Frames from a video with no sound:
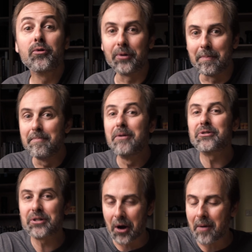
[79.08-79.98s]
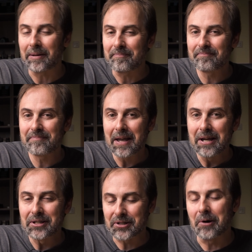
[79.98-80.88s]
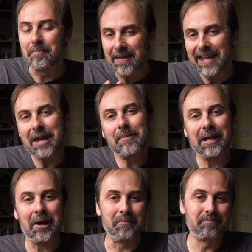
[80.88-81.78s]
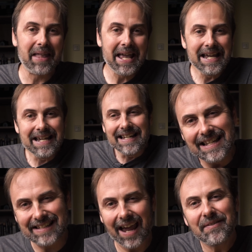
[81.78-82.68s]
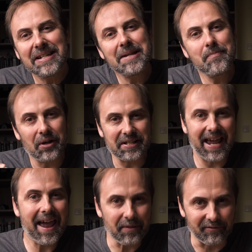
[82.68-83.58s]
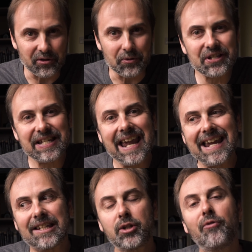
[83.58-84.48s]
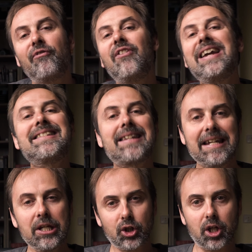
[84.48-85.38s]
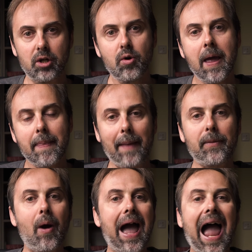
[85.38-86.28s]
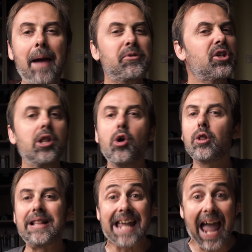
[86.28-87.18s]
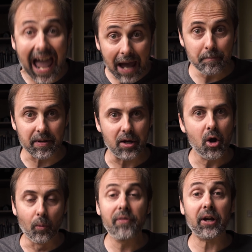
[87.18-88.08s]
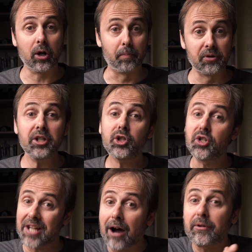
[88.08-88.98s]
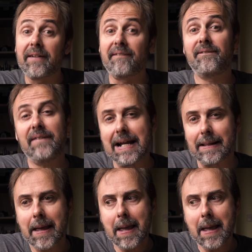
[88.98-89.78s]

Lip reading: to the most common. So here we go. 17% of you said you face the issue that you're absolutely happy with the compositions out in the field,